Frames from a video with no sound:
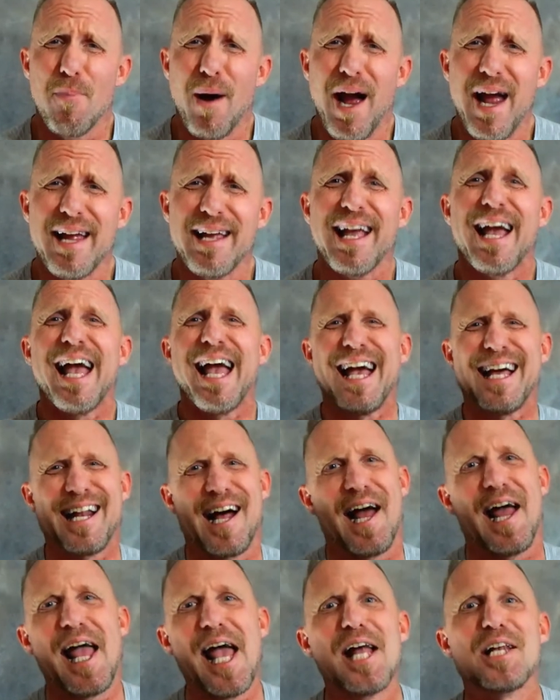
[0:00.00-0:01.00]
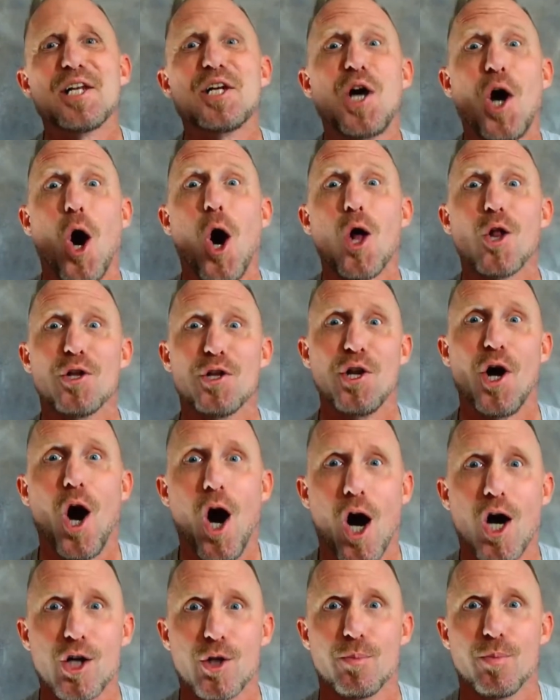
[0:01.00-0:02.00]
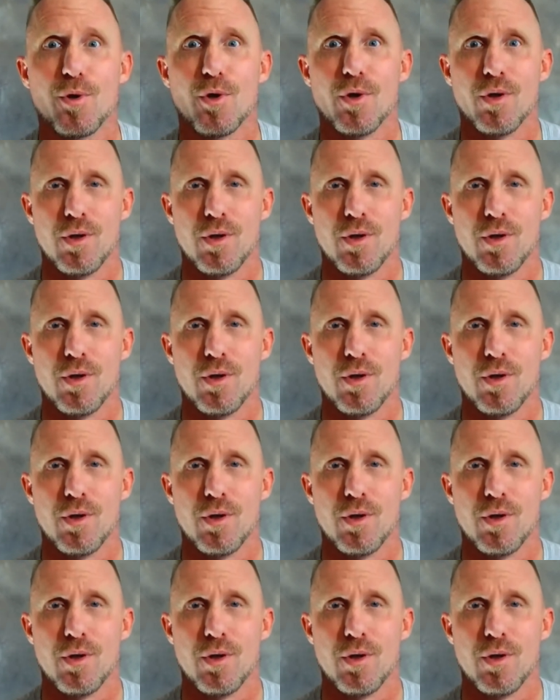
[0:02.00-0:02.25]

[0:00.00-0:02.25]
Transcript: bike, and I had to call an audible.